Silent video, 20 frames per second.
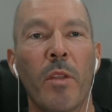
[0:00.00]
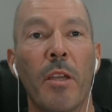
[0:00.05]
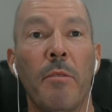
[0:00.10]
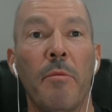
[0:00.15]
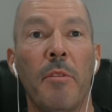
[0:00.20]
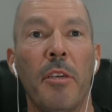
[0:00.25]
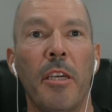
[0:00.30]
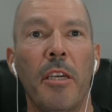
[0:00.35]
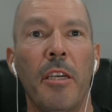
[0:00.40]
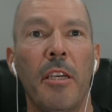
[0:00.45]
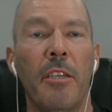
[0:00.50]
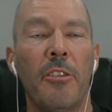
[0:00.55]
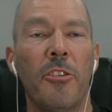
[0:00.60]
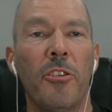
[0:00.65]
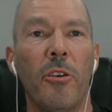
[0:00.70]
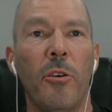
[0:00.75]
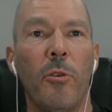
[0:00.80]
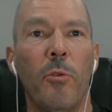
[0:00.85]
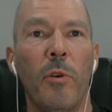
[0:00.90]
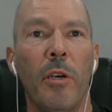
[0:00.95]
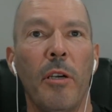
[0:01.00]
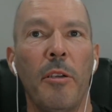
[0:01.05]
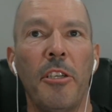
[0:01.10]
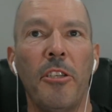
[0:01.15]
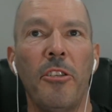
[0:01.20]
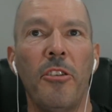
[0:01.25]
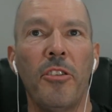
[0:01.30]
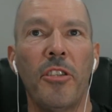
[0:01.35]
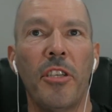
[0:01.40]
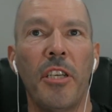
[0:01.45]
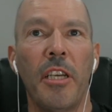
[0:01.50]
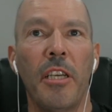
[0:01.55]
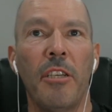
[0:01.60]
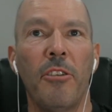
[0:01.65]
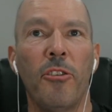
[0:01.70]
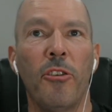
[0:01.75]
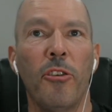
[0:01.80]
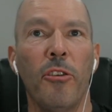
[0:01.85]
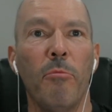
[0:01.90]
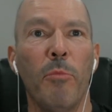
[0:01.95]
Yeah, so you just head
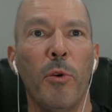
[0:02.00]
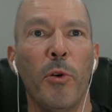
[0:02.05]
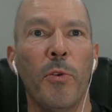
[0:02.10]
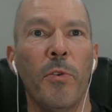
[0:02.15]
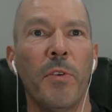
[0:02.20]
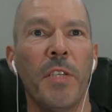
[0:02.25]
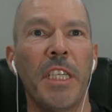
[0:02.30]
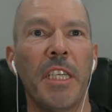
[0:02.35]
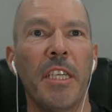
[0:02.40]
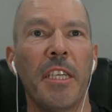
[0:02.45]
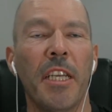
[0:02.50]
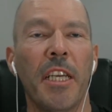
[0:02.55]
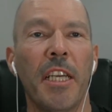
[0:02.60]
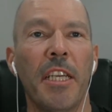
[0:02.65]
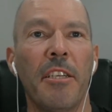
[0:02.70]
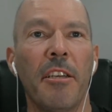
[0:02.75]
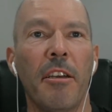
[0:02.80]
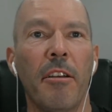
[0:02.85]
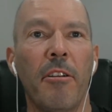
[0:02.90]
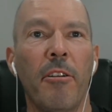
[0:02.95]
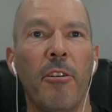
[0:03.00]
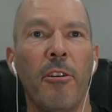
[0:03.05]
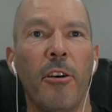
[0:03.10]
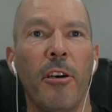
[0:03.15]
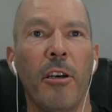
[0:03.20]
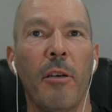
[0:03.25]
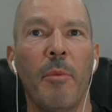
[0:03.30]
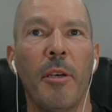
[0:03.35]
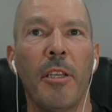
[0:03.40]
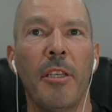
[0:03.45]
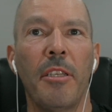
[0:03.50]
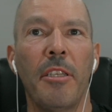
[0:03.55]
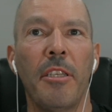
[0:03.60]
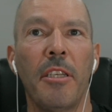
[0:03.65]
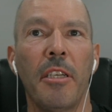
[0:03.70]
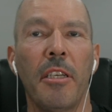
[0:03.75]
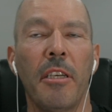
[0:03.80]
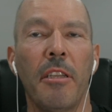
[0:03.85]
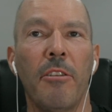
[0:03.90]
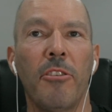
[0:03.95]
to motodna.com and
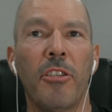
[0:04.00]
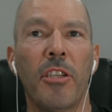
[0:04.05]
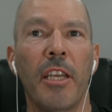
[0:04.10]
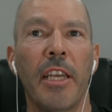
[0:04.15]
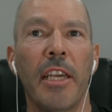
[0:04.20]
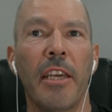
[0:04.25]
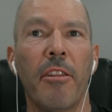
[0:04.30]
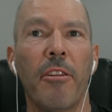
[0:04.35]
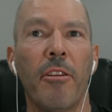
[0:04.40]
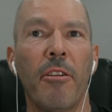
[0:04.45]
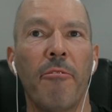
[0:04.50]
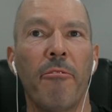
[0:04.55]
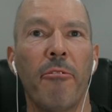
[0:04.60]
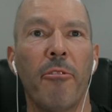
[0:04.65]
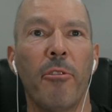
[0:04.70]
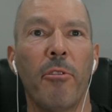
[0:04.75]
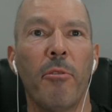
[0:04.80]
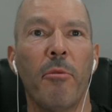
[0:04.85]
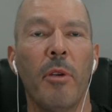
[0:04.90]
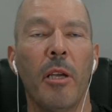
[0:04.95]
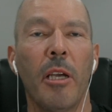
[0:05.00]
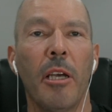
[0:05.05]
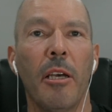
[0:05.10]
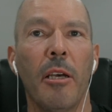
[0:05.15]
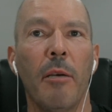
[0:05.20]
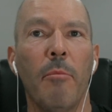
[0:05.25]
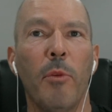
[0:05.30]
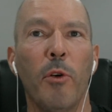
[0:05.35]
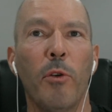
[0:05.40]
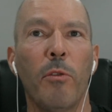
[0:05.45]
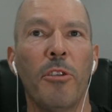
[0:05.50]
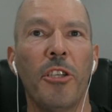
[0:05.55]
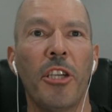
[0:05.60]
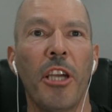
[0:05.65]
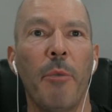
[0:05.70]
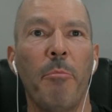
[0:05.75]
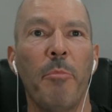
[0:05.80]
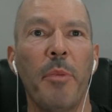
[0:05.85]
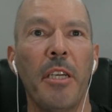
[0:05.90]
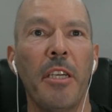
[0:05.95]
there's a link there for
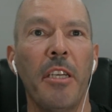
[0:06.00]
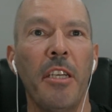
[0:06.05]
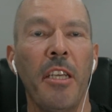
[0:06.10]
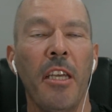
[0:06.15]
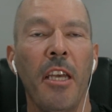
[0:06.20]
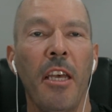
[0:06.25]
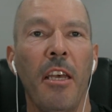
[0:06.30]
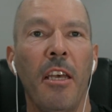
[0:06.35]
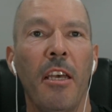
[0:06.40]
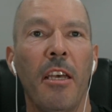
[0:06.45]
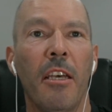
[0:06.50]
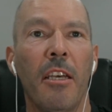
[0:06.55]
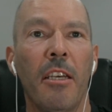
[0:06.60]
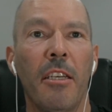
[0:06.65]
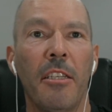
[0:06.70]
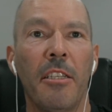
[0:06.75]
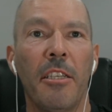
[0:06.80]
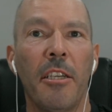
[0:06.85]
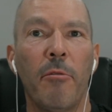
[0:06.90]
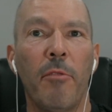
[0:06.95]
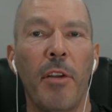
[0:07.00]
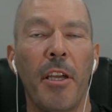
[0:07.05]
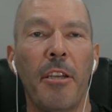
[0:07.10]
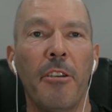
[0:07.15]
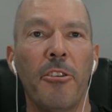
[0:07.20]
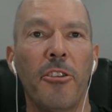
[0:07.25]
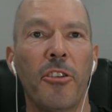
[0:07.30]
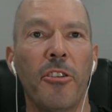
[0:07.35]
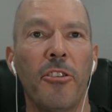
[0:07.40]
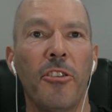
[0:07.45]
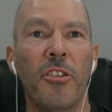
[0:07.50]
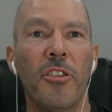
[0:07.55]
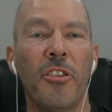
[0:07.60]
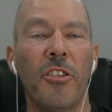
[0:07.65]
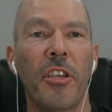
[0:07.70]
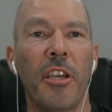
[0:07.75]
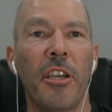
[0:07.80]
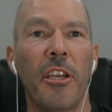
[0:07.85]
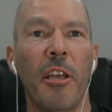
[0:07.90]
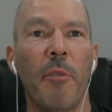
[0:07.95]
MotoCHAMPIon, and riders can just
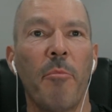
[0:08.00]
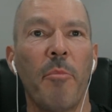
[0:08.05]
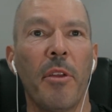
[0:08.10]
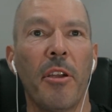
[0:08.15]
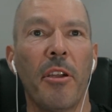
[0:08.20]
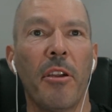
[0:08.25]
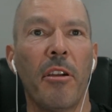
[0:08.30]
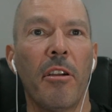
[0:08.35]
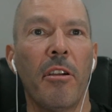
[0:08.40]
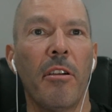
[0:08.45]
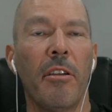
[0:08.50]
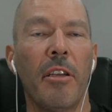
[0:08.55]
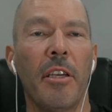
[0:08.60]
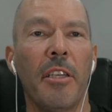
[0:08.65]
sign up there.